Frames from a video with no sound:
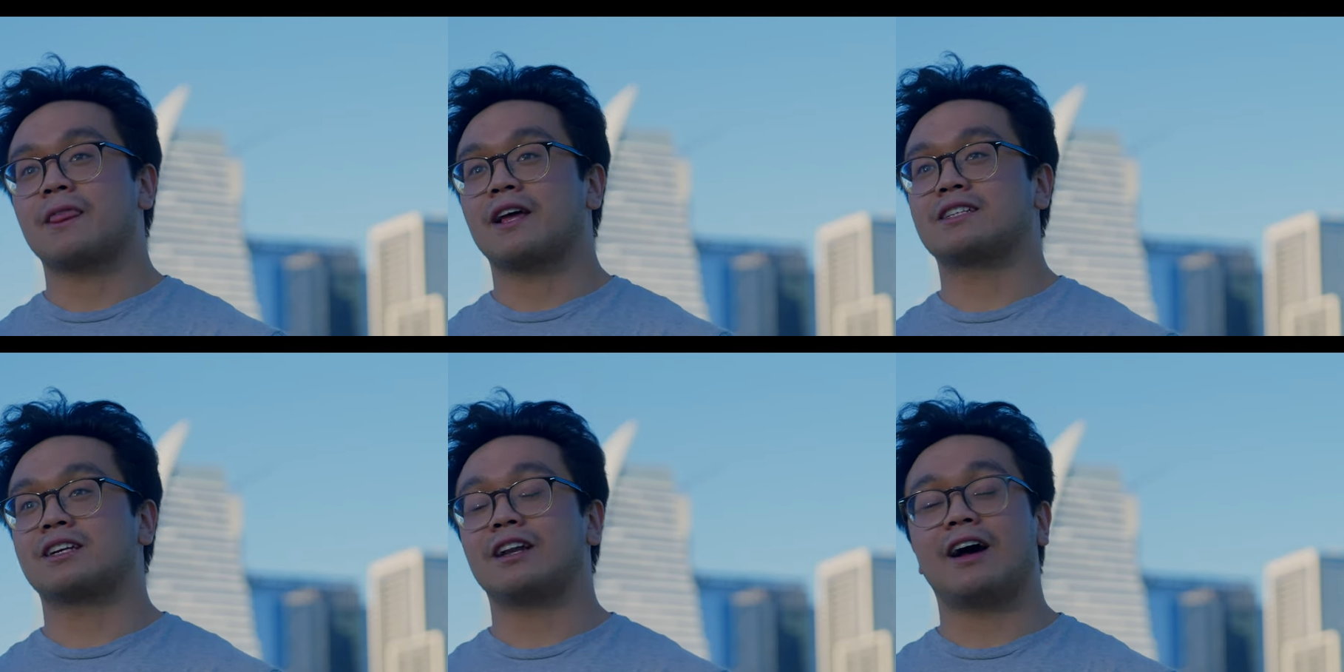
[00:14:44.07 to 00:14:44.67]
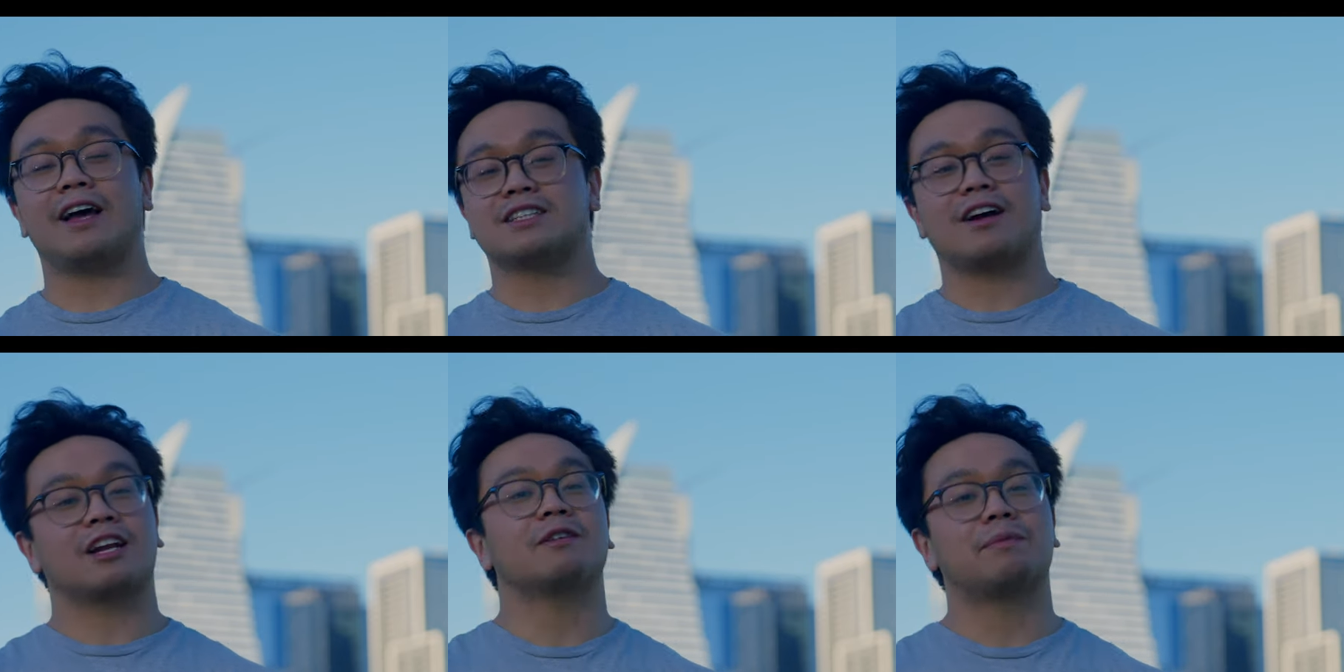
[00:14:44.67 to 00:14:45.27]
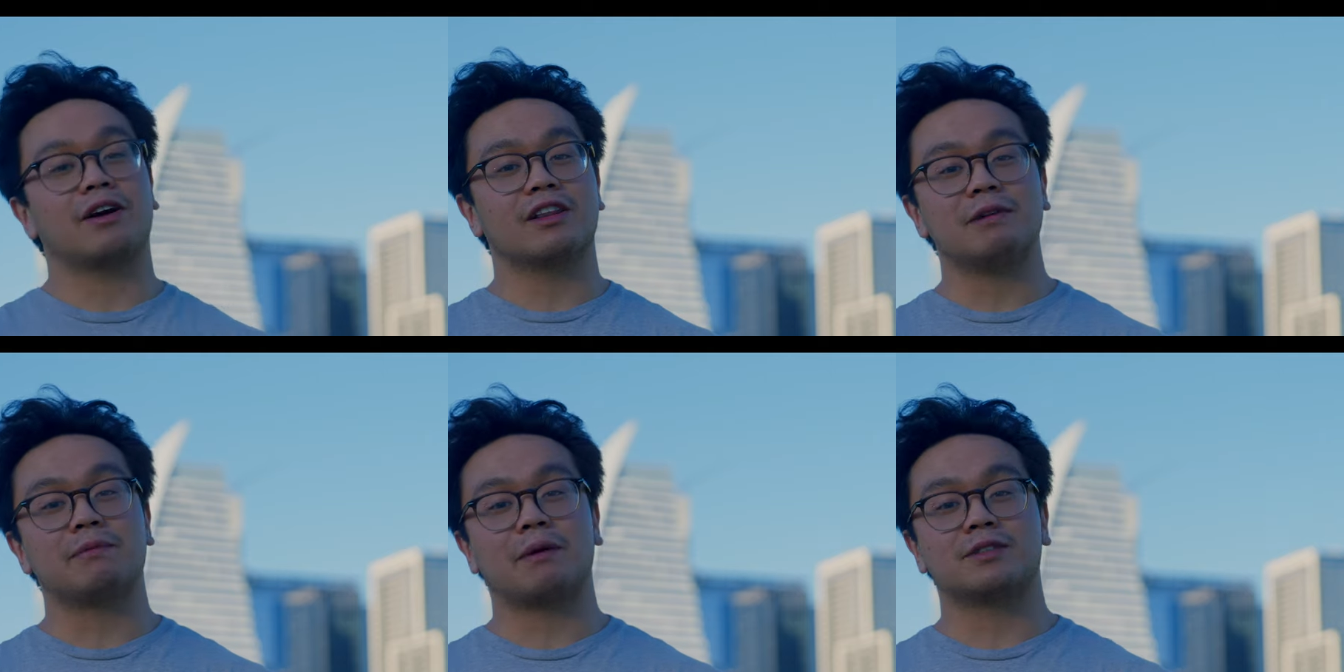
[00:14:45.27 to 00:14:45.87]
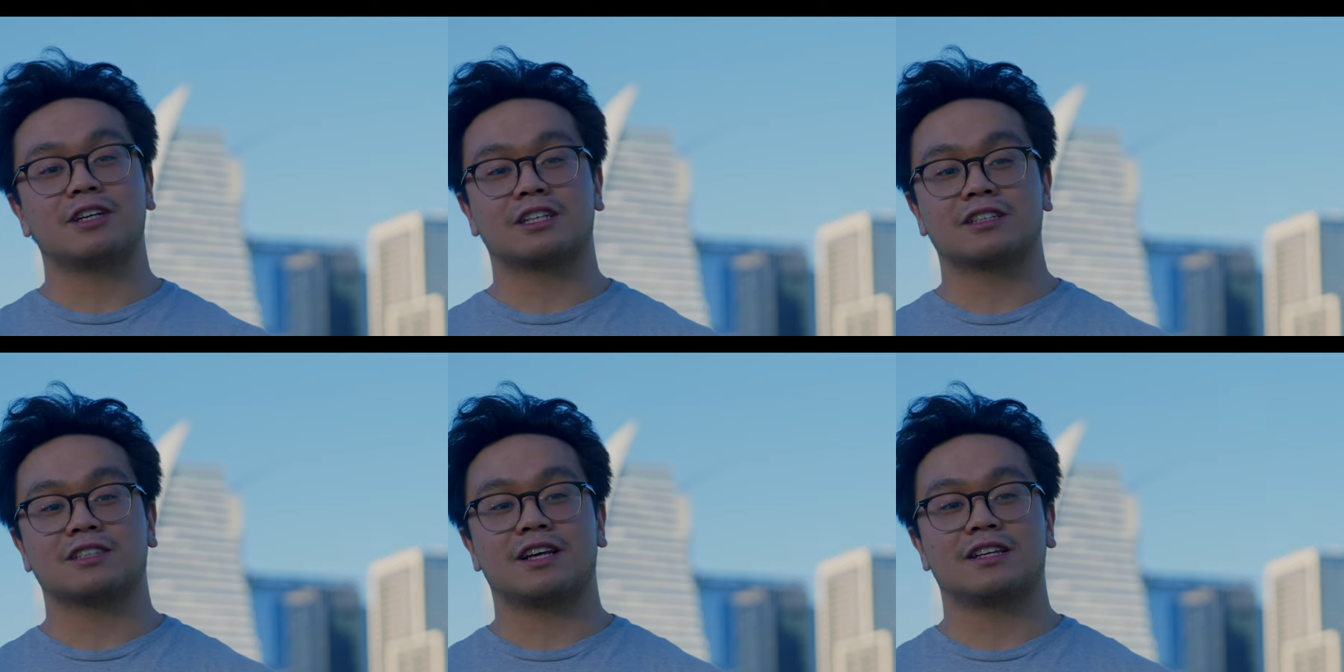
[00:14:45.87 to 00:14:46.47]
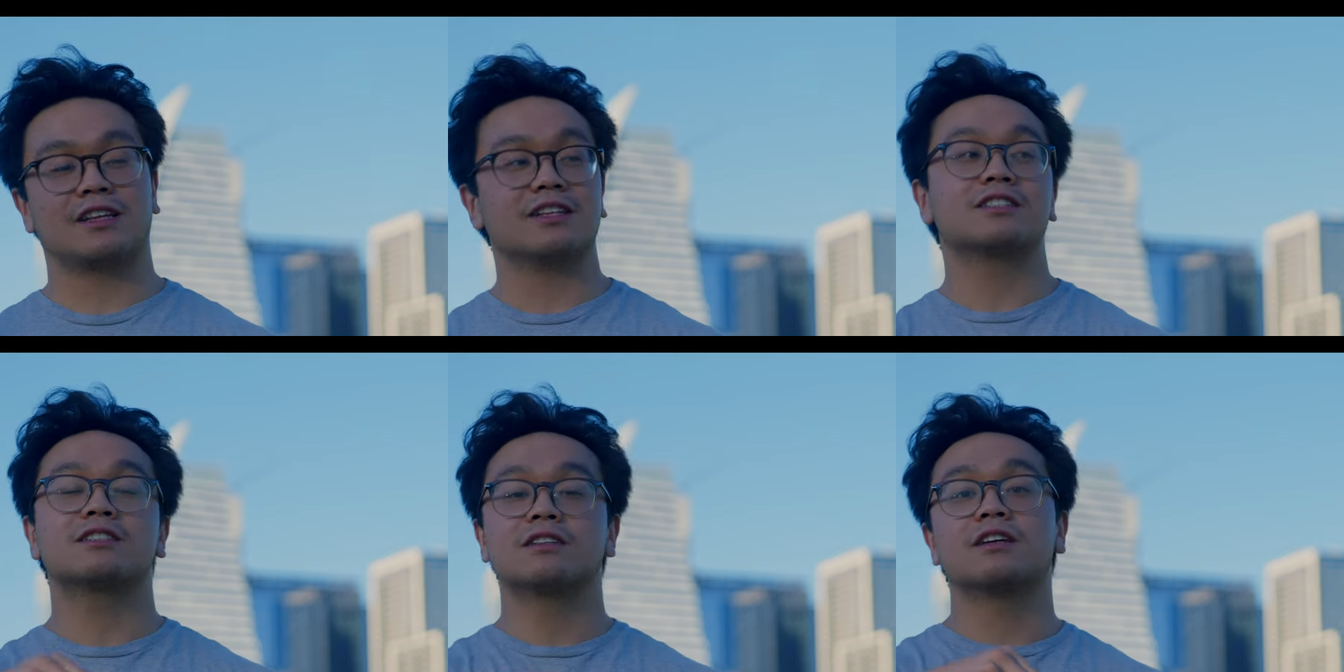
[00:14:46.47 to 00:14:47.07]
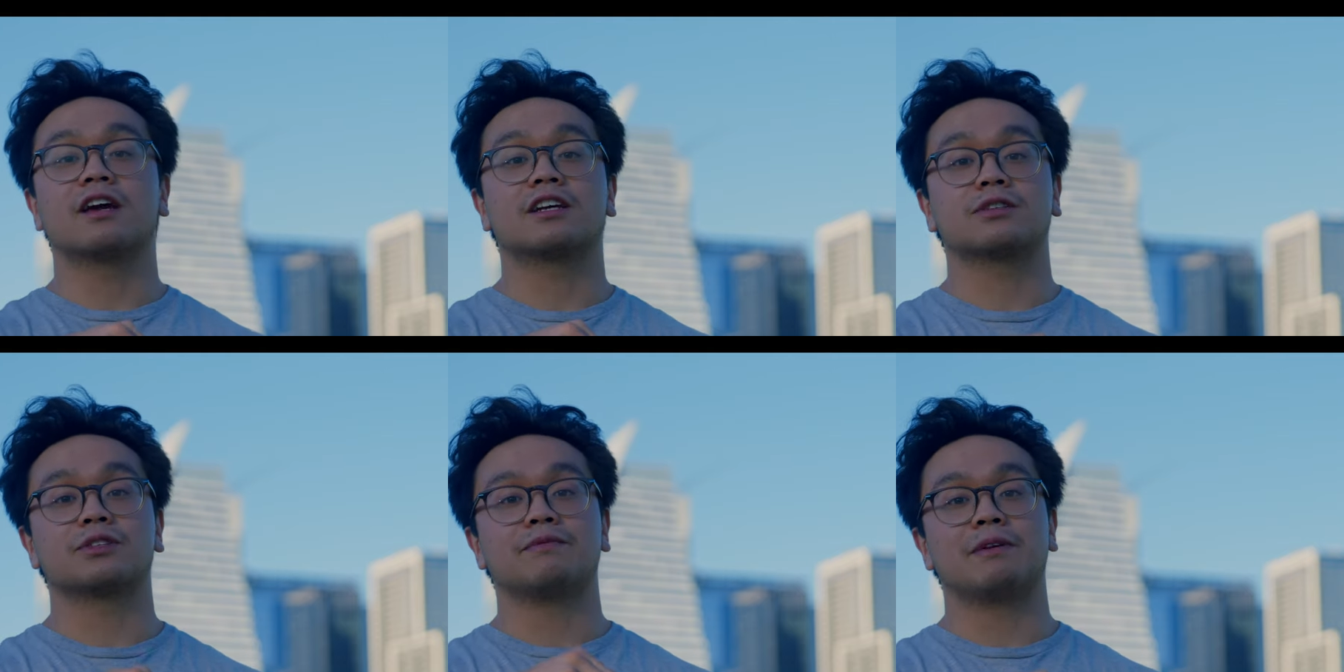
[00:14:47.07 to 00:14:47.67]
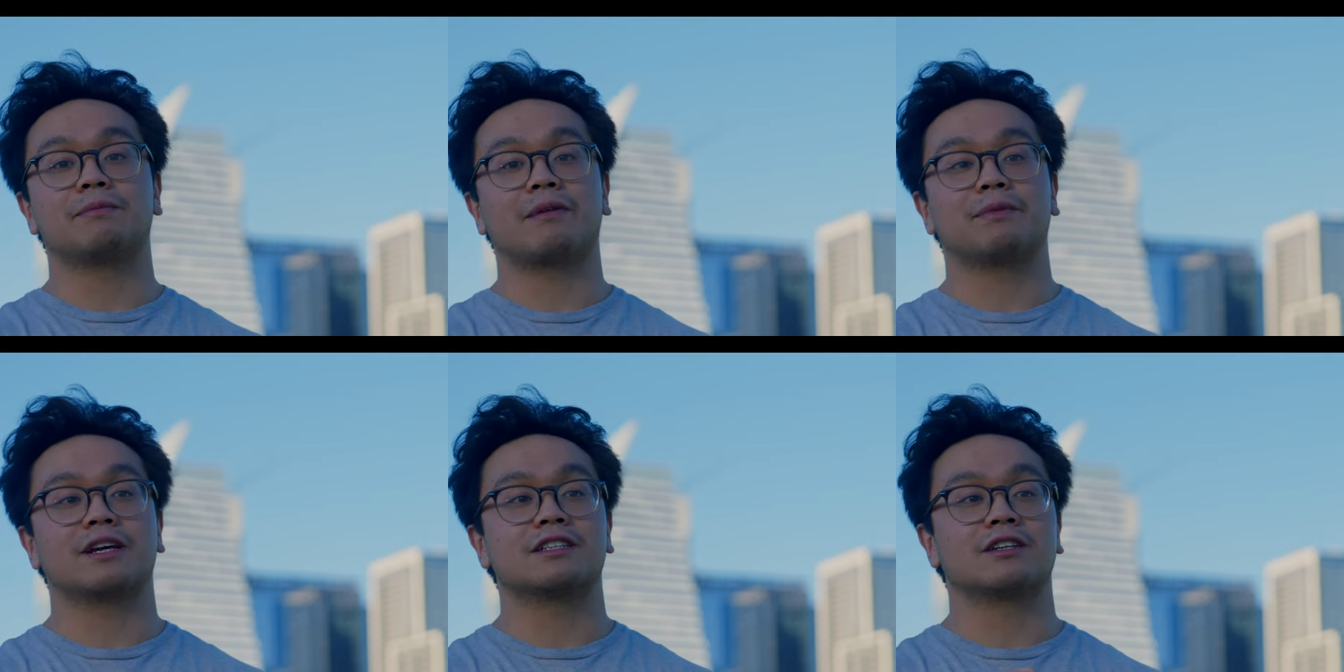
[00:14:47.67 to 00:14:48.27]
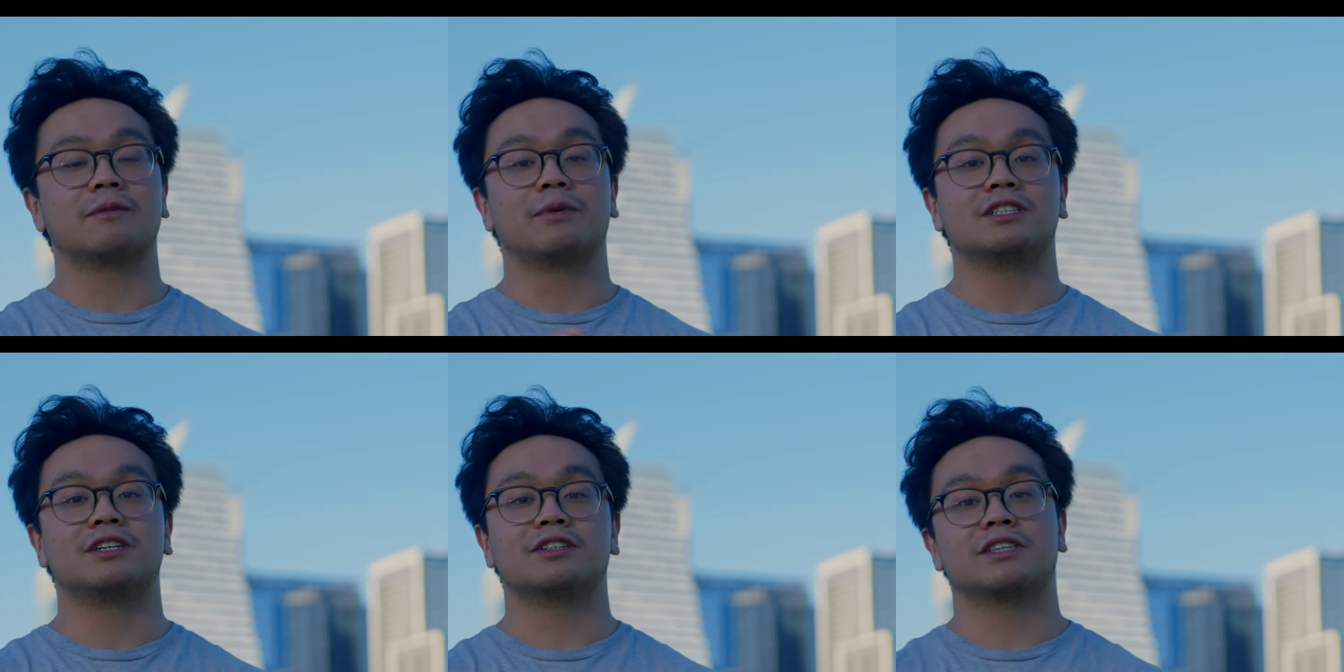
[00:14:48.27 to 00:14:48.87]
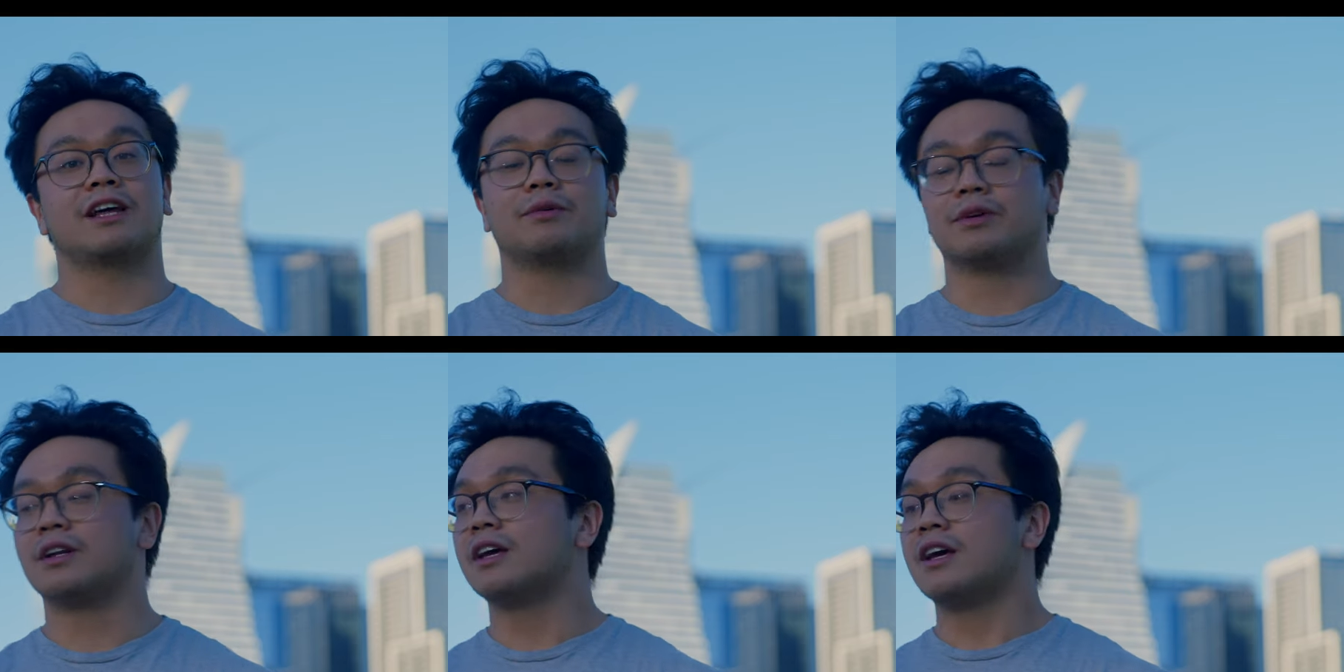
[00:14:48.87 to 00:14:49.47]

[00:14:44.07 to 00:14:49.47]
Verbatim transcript: it's gonna not, it's not gonna be part of the meet prep series because this exclusive meet prep look is a little bit more serious than that one.